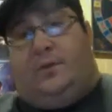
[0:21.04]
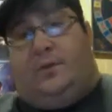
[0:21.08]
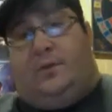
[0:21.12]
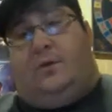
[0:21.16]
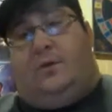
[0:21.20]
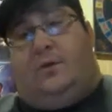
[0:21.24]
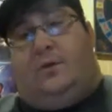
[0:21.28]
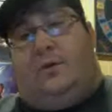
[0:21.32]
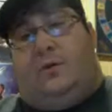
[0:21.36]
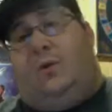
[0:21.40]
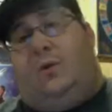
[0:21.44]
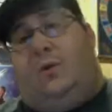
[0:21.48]

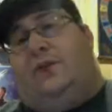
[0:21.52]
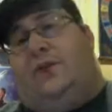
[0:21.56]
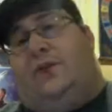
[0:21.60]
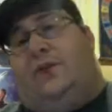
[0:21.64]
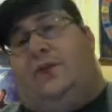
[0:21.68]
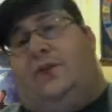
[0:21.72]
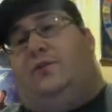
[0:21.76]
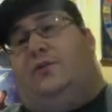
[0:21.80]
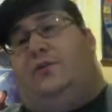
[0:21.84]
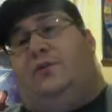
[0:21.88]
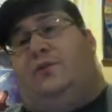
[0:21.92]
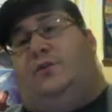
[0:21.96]
with
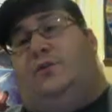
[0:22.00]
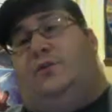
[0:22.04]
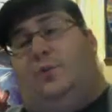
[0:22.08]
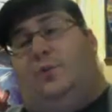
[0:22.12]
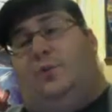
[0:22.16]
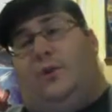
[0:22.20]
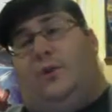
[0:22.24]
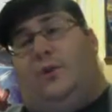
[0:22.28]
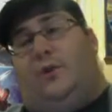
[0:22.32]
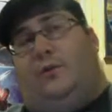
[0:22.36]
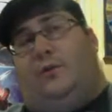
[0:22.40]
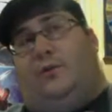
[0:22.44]

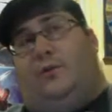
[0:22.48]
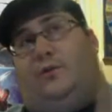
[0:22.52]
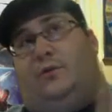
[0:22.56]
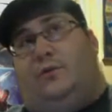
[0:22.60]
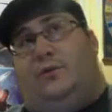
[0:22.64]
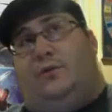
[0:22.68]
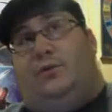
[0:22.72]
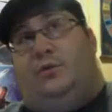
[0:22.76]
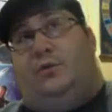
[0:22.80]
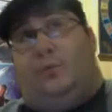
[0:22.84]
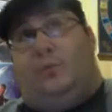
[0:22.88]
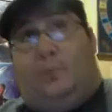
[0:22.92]

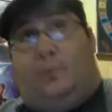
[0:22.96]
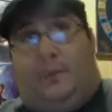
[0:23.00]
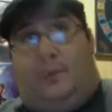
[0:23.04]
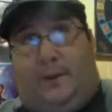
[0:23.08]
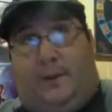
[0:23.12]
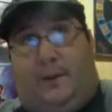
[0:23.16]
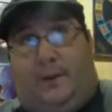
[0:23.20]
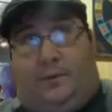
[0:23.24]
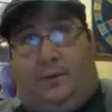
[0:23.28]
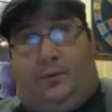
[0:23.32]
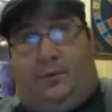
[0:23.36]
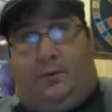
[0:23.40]
two new
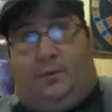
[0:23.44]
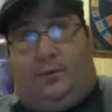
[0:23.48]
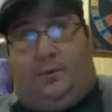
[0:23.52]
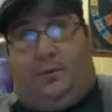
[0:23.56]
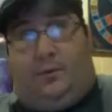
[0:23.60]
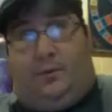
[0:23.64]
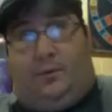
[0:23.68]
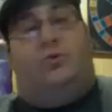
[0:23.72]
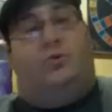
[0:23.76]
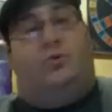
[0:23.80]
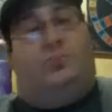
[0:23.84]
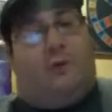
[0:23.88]
people,
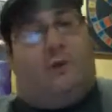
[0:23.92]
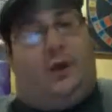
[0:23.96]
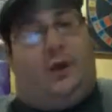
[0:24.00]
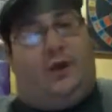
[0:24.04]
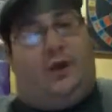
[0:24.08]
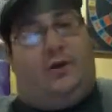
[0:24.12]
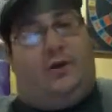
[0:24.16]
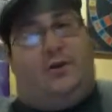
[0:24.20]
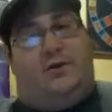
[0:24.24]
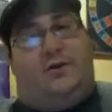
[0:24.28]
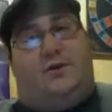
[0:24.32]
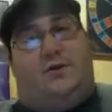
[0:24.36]
two new
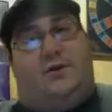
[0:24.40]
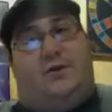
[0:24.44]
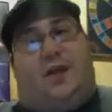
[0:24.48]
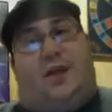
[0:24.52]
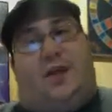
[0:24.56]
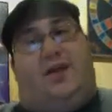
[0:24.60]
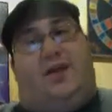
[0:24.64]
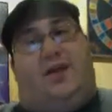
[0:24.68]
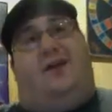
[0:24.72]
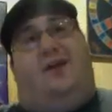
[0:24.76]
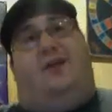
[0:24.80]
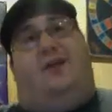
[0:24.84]
writers,
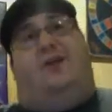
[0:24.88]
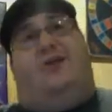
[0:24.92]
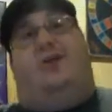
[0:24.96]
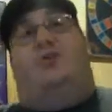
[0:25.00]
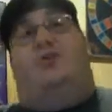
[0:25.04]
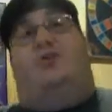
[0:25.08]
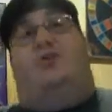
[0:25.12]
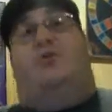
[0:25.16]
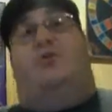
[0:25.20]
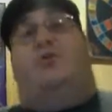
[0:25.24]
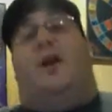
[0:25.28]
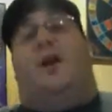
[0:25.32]
and a
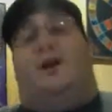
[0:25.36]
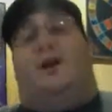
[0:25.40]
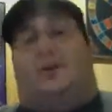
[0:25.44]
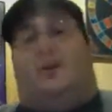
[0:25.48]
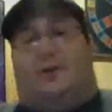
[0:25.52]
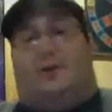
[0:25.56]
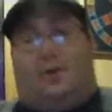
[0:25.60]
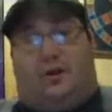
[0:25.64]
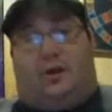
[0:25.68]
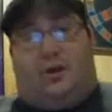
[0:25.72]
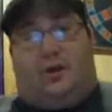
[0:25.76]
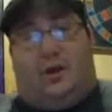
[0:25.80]

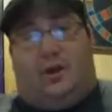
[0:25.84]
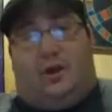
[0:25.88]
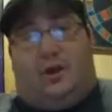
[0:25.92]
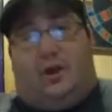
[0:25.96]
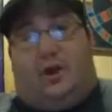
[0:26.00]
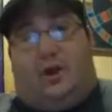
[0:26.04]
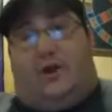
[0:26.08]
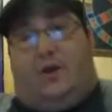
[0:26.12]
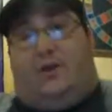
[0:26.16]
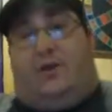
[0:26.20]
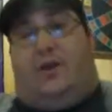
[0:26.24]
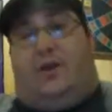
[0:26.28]
director.
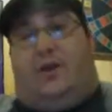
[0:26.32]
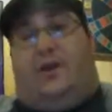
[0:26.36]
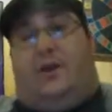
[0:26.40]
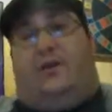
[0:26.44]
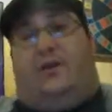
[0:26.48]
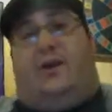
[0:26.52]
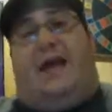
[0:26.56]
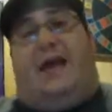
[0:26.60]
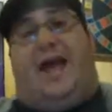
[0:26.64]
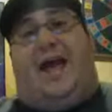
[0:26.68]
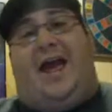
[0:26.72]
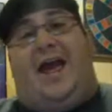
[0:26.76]
Now,
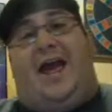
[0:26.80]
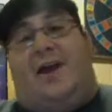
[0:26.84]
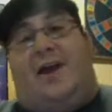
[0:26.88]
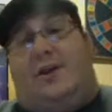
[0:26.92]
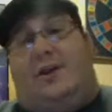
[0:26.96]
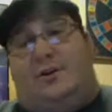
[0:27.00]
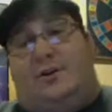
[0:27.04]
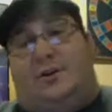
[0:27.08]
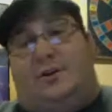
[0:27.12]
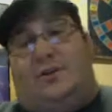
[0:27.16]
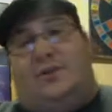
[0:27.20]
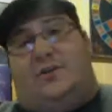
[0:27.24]
the
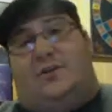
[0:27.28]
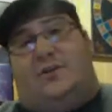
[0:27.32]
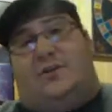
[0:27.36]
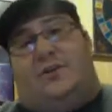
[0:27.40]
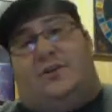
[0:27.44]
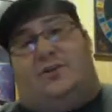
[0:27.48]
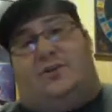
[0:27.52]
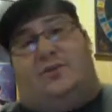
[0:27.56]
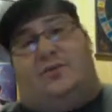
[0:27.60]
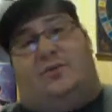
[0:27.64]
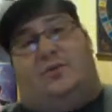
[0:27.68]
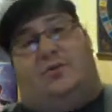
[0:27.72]
actors in
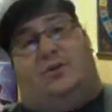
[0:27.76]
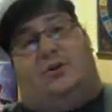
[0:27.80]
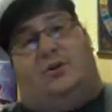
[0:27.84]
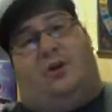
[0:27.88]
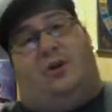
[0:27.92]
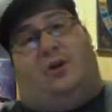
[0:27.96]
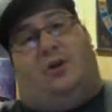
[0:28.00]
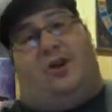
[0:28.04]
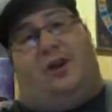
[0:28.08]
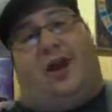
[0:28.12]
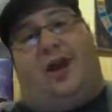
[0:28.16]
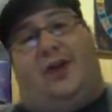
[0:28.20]
this one
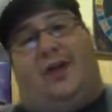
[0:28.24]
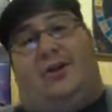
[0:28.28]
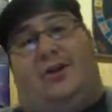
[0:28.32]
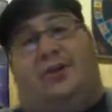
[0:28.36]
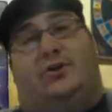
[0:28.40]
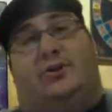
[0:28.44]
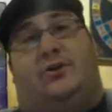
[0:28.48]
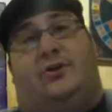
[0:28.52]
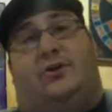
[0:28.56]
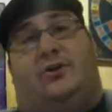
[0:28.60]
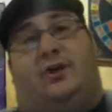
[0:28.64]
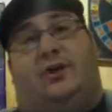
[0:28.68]
are
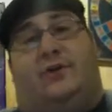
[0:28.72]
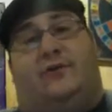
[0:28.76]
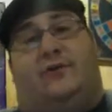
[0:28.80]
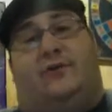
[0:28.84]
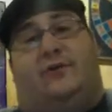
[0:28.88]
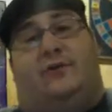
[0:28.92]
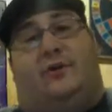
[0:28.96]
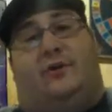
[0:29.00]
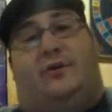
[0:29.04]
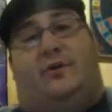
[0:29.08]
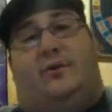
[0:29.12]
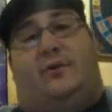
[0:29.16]
actually
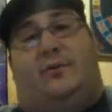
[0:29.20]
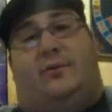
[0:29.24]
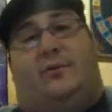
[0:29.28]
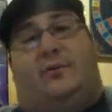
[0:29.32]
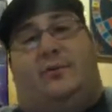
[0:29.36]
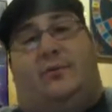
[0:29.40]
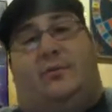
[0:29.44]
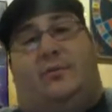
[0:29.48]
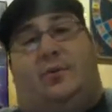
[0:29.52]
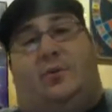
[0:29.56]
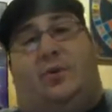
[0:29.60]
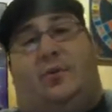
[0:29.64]

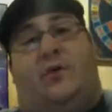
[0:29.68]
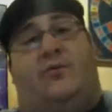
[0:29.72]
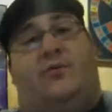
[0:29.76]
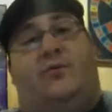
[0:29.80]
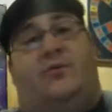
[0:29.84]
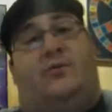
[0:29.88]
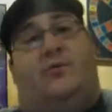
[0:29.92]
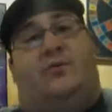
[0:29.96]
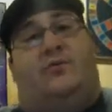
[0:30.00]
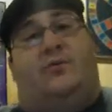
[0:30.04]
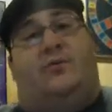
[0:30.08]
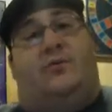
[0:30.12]
from. One of
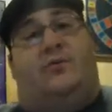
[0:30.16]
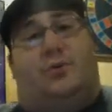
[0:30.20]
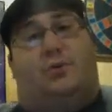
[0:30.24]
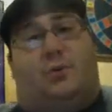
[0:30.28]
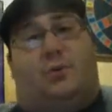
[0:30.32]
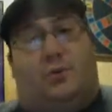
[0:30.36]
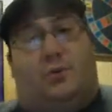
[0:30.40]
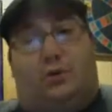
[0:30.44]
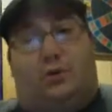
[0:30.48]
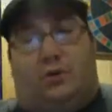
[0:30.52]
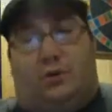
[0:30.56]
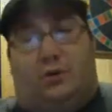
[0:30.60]
them is from
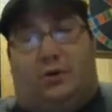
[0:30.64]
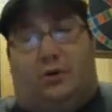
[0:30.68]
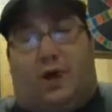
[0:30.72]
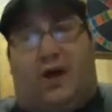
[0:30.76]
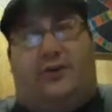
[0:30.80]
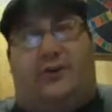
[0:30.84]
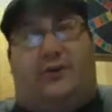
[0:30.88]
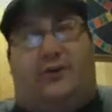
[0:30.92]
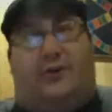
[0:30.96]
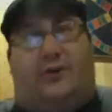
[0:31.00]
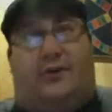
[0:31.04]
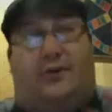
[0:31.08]
New Girl.
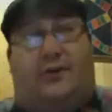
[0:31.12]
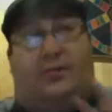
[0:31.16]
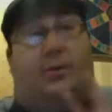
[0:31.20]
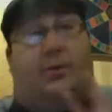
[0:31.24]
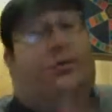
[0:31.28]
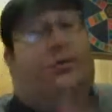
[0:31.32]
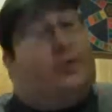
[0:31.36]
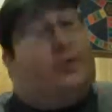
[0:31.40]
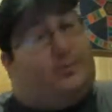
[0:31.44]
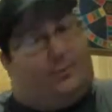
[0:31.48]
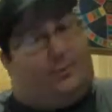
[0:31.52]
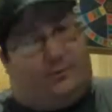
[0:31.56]
Actually, I think
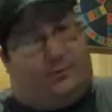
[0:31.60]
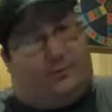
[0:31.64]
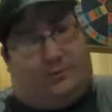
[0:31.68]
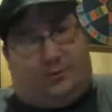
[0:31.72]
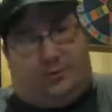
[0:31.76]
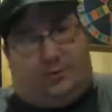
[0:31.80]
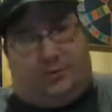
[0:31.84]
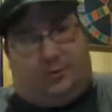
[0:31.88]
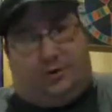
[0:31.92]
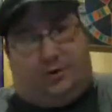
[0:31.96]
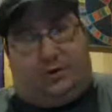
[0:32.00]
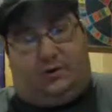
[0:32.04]
both of them are
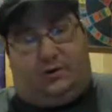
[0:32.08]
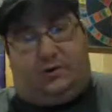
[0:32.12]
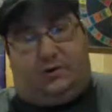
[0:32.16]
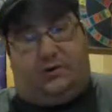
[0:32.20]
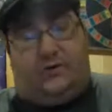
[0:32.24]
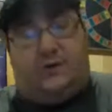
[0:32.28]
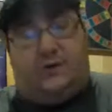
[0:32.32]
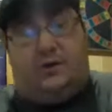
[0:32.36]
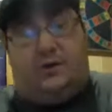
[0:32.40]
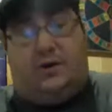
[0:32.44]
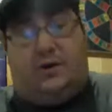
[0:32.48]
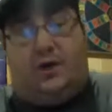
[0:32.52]
from New
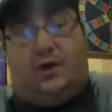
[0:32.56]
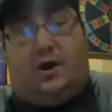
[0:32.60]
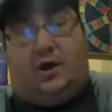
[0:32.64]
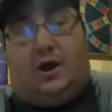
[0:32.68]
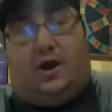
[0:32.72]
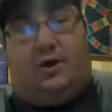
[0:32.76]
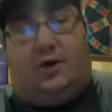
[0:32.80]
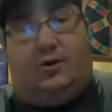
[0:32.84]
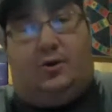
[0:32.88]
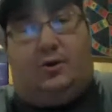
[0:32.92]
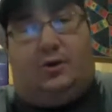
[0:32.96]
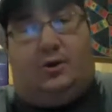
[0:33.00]

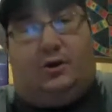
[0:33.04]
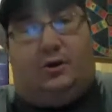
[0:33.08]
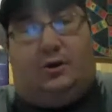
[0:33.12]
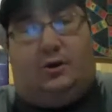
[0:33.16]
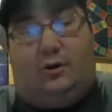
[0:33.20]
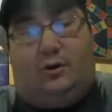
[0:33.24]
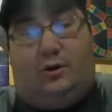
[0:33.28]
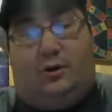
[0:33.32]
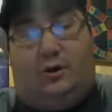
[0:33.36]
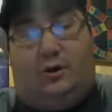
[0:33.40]
Girl.